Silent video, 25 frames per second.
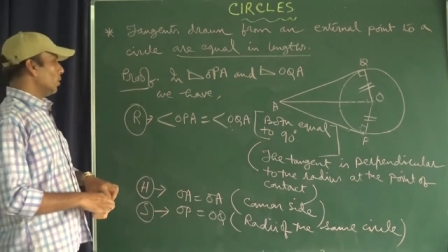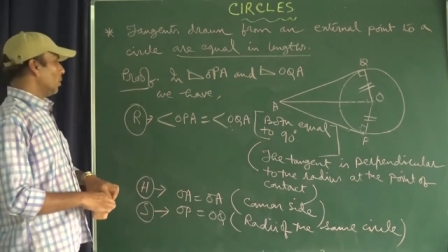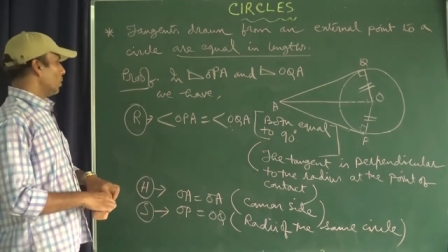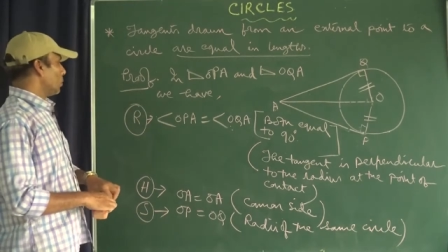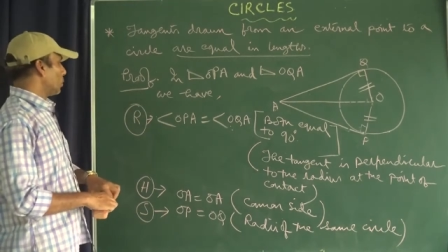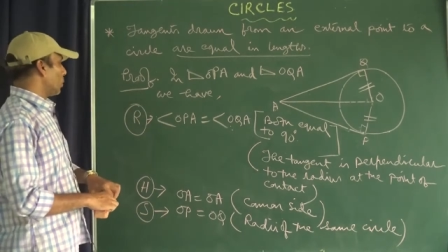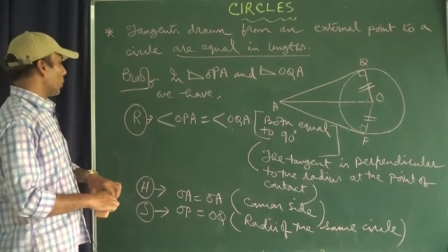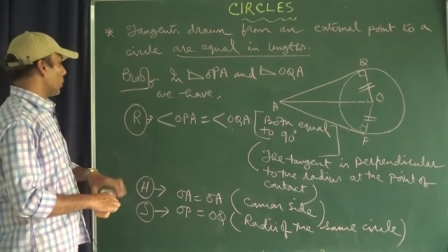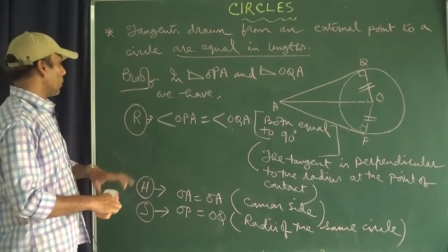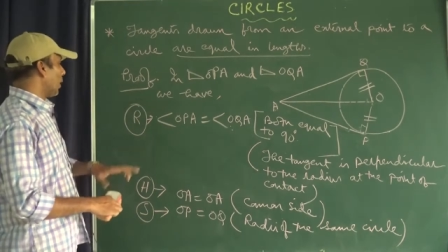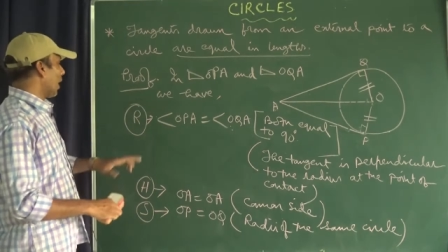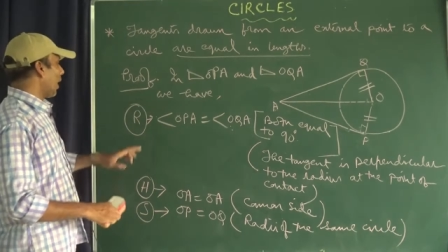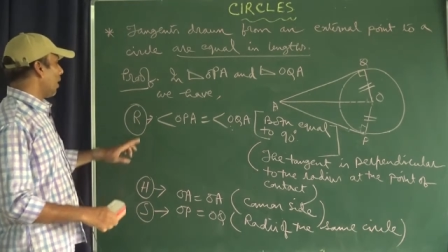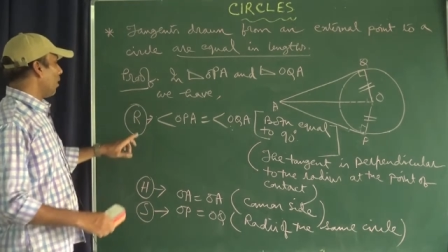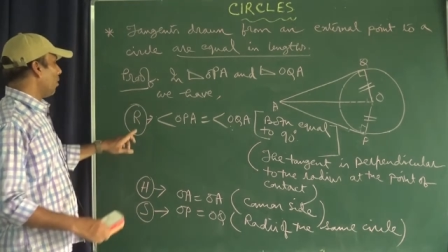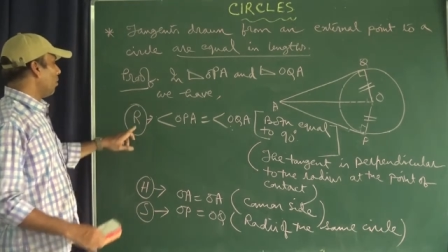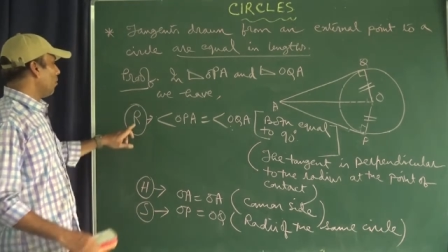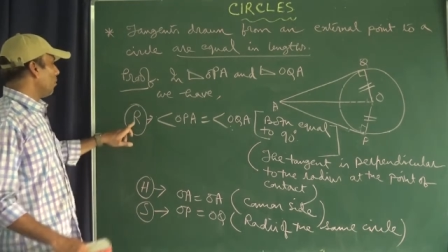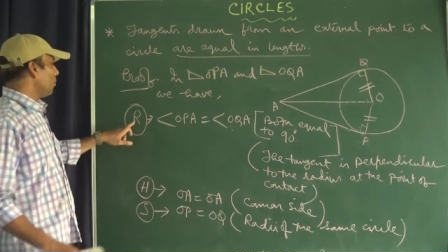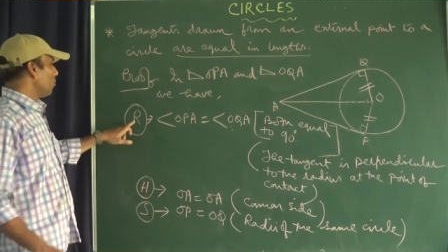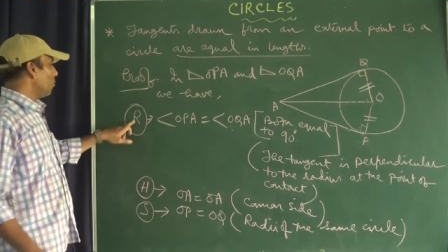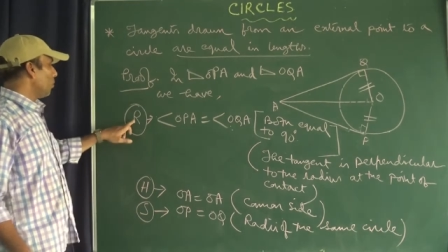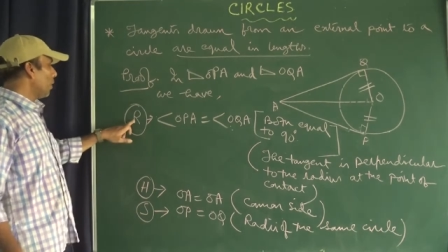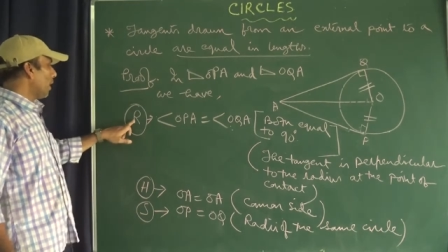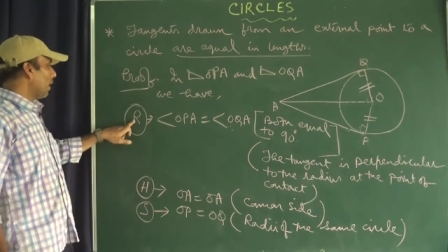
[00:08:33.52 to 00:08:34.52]
So
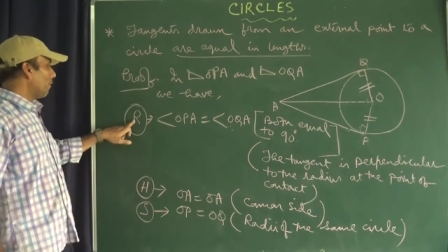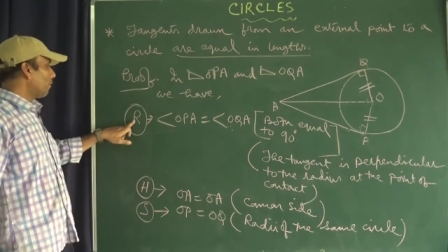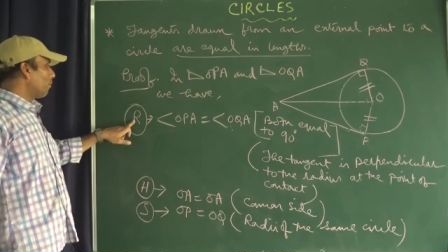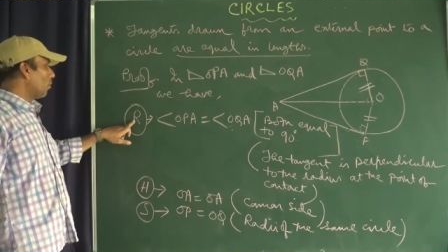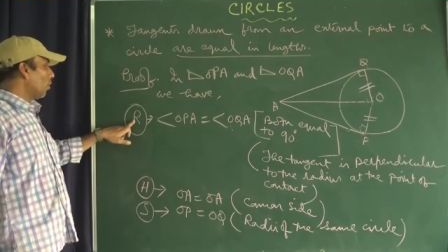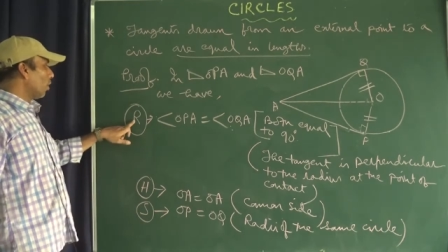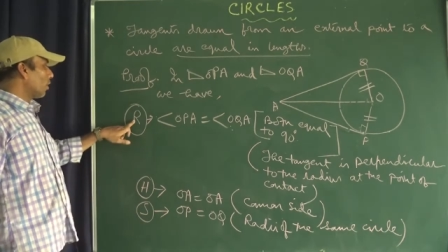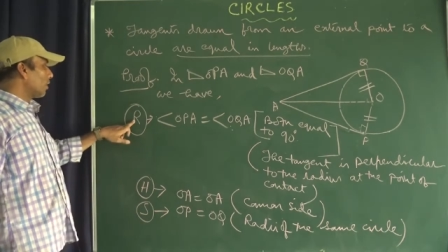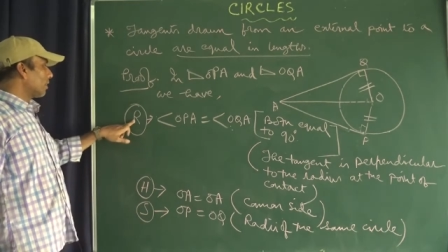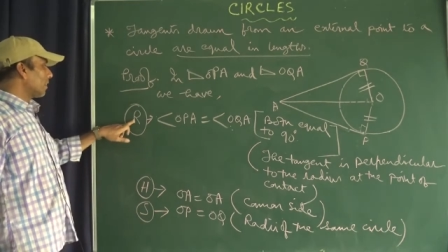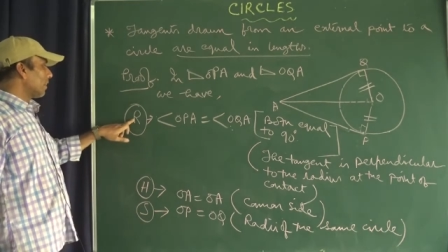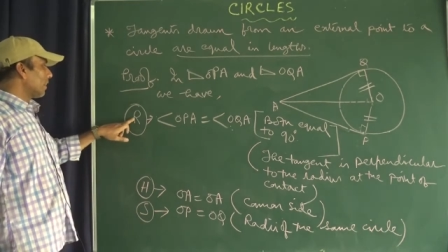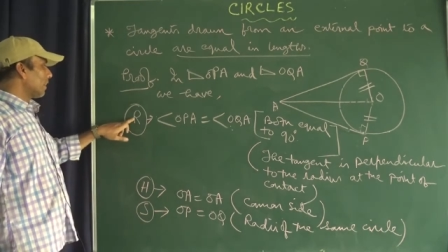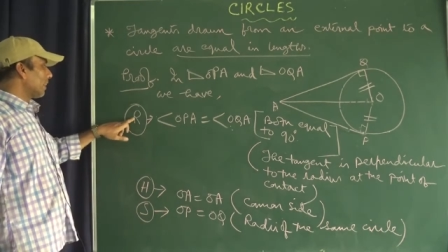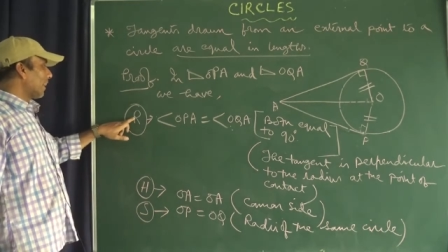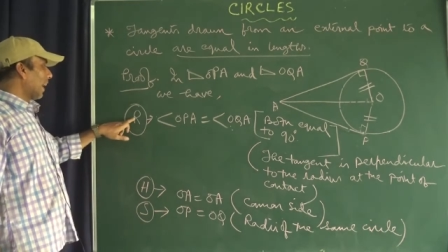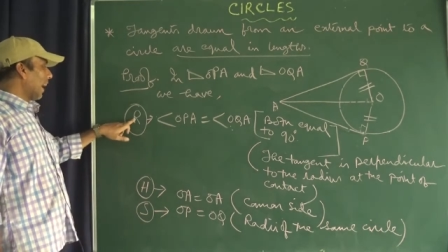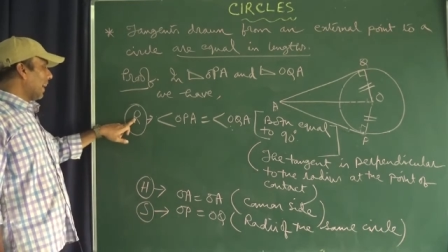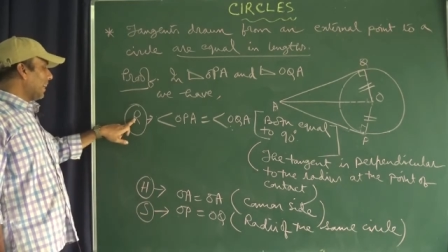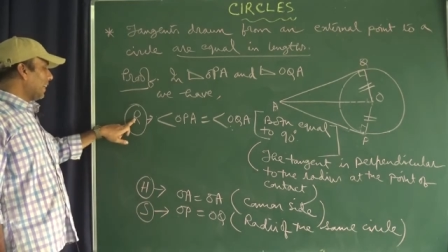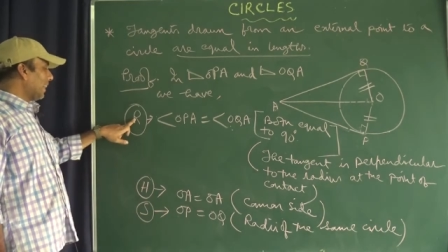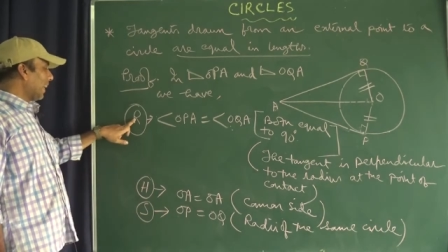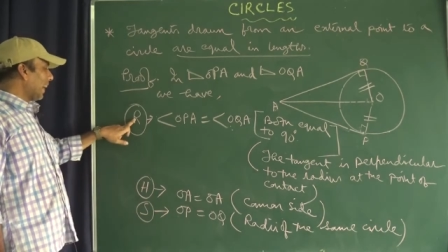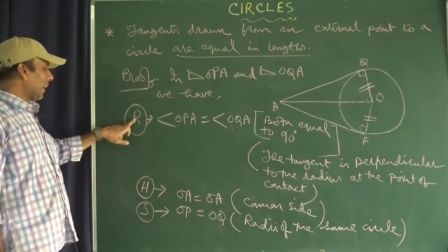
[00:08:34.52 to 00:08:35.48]
now we have got right